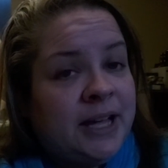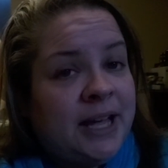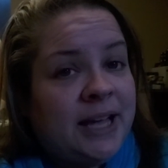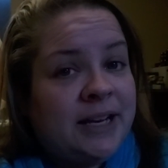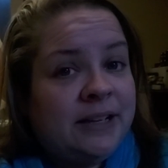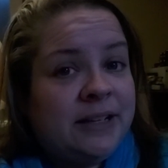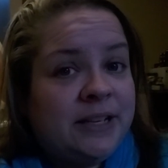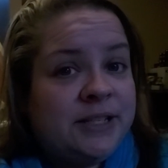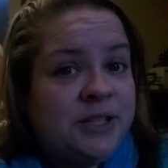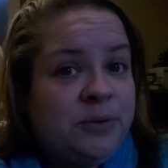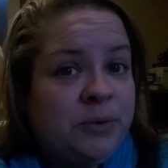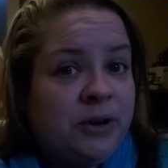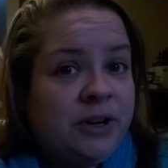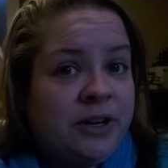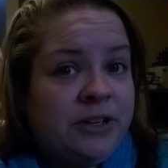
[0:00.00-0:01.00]
And unless you
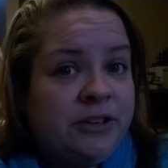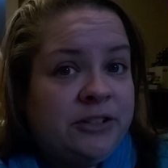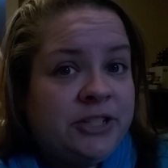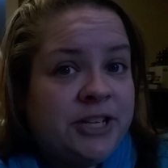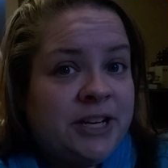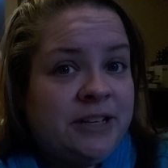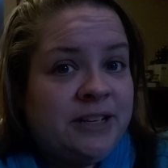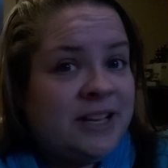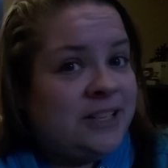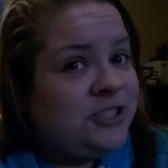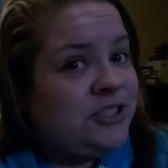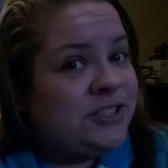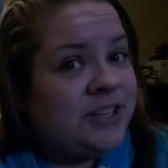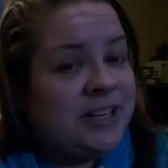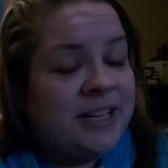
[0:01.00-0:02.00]
work on your shit, it's
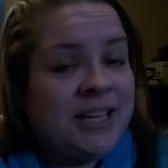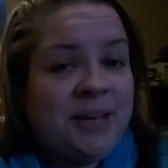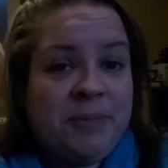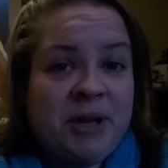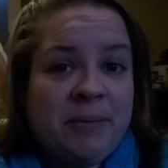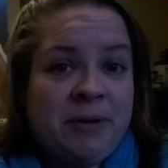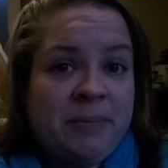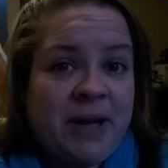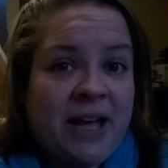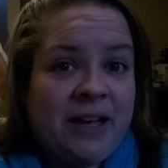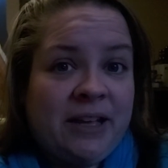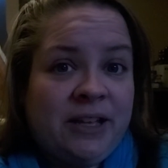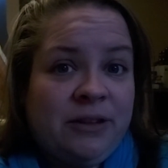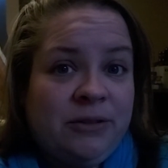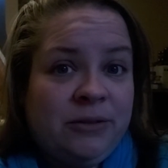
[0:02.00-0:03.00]
just going to keep coming back
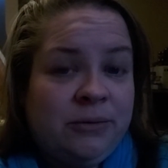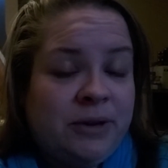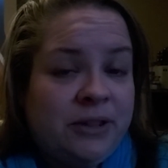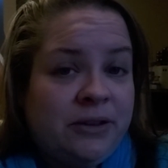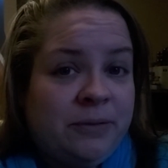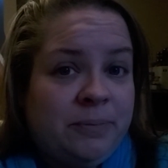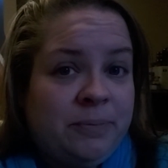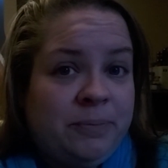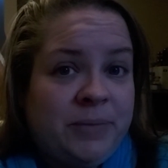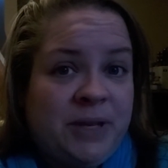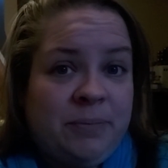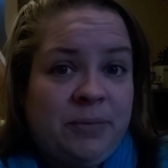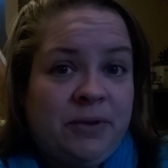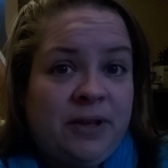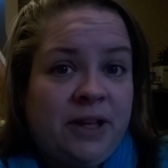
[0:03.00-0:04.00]
at you through other
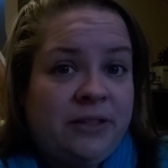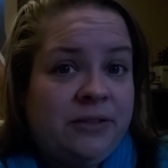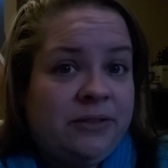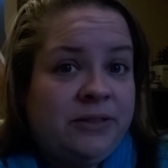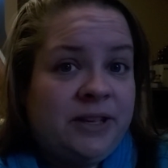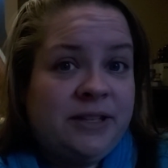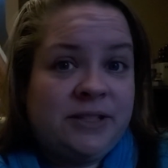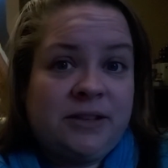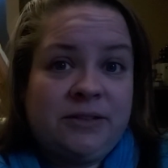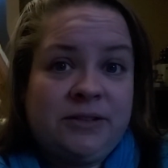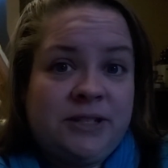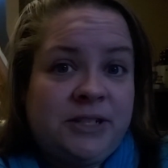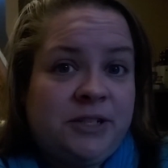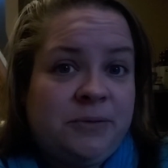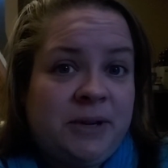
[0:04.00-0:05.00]
people, other things, other
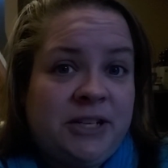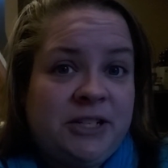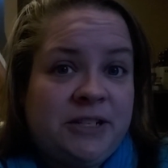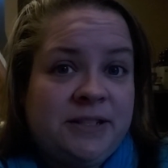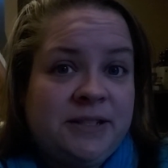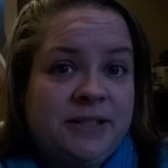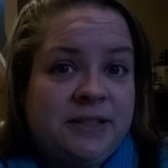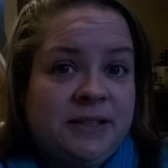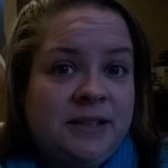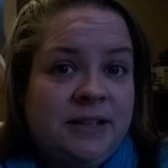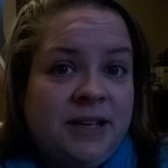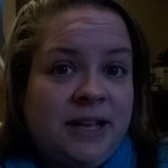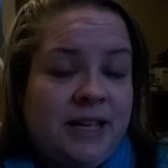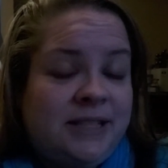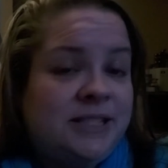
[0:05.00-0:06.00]
situations.
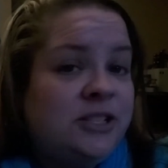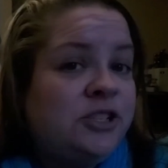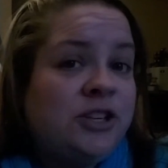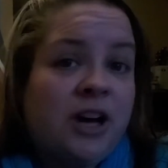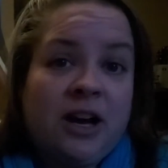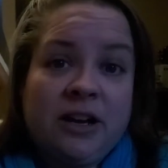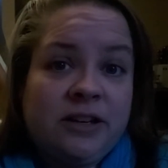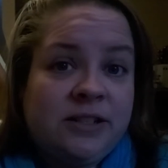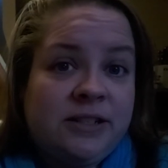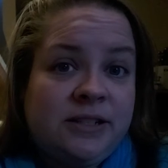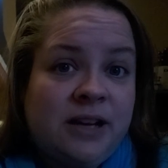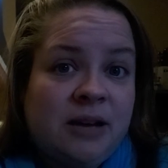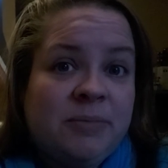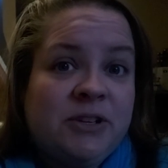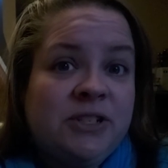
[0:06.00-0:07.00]
It's not going to
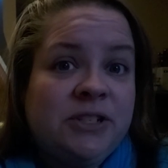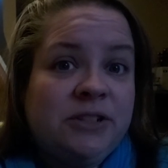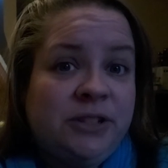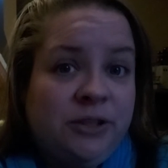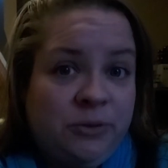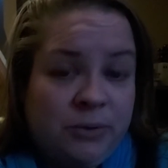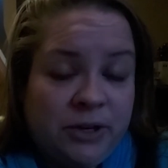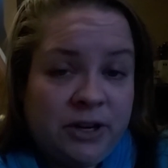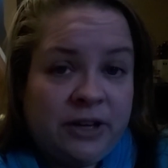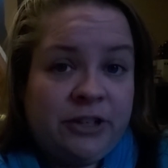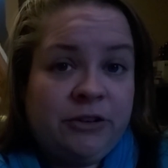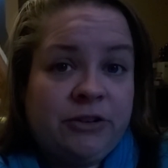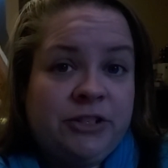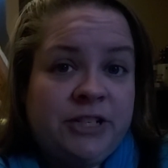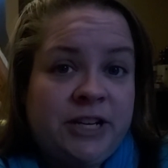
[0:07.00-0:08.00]
stop until you work on
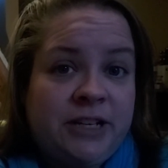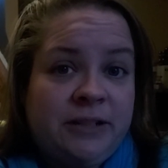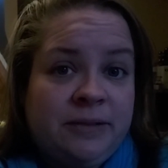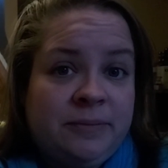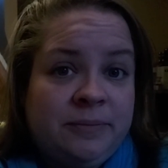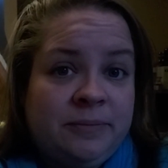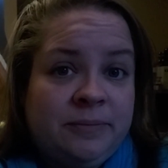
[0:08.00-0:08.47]
your shit.